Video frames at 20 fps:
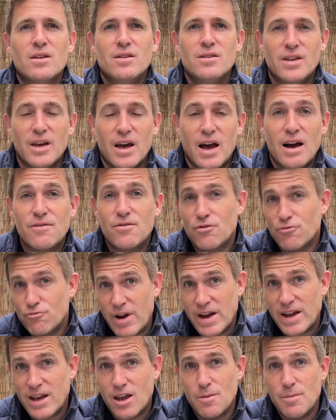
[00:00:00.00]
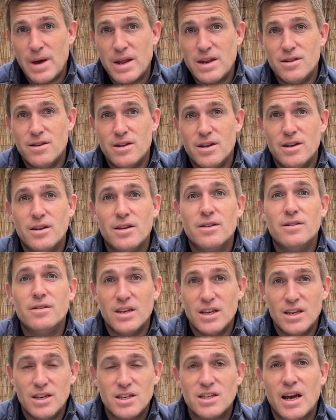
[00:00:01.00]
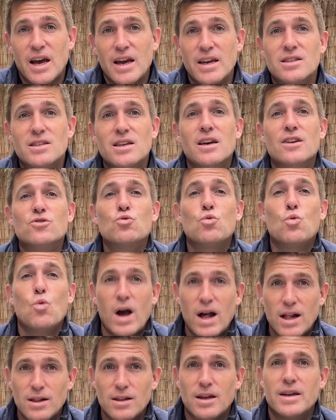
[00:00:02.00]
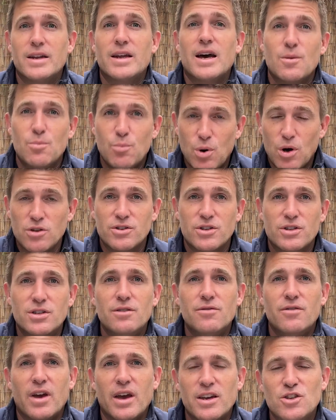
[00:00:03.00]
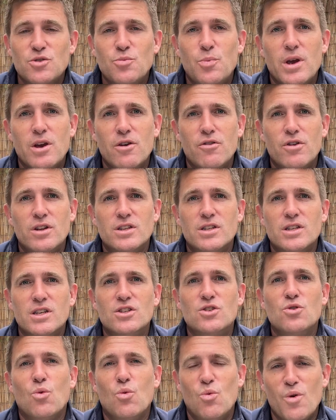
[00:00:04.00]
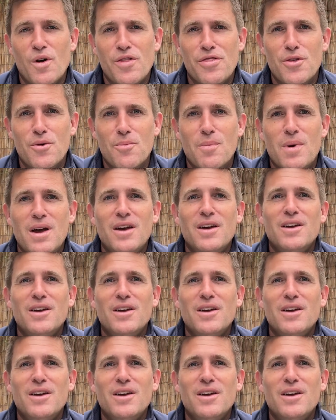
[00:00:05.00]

that have recommended these sites as well and had positive experiences with them.